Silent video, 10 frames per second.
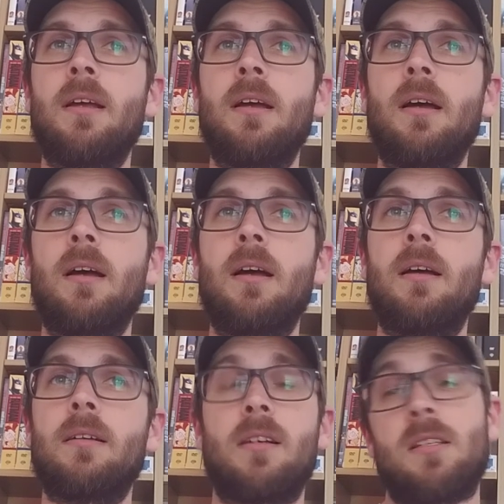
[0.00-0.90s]

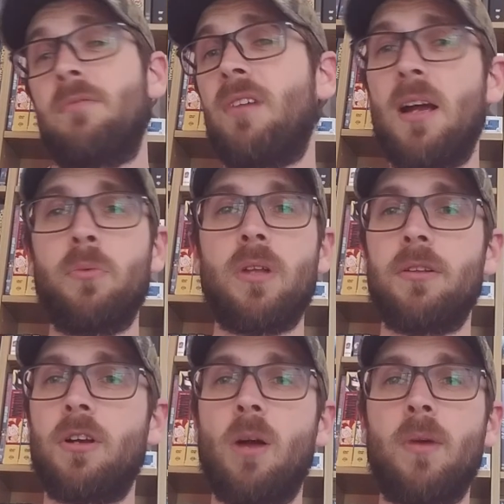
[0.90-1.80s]
because I'm fine without
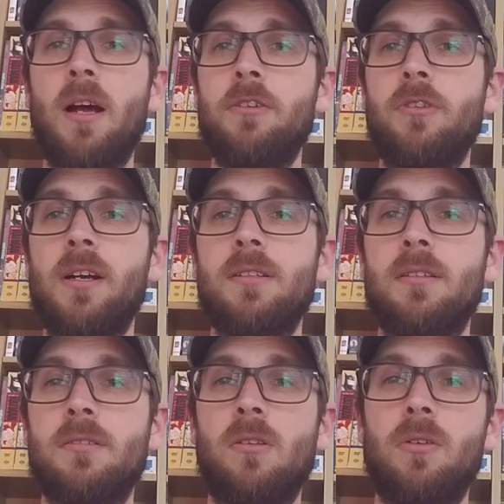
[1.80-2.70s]
the carbohydrates, and
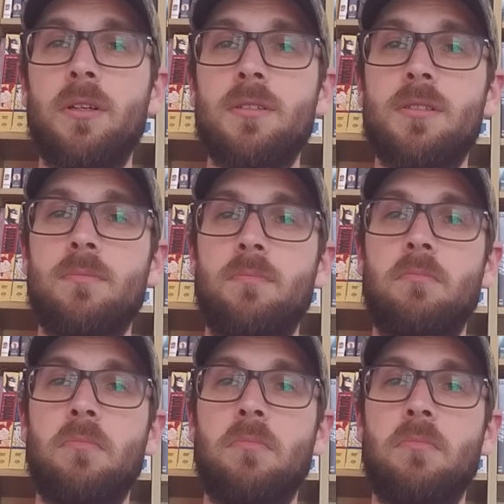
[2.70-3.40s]
as long as